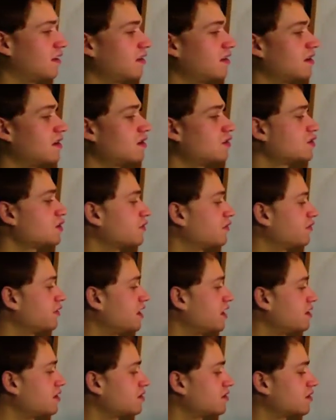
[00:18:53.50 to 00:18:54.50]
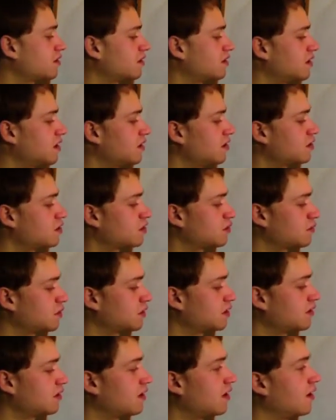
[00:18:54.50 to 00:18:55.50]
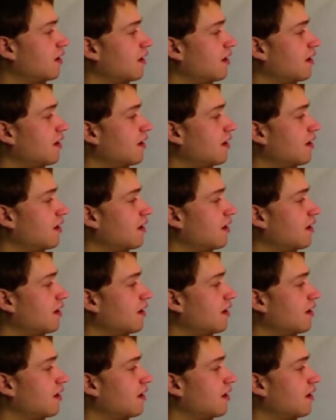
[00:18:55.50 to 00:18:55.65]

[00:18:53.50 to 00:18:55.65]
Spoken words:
There's the face of the instrument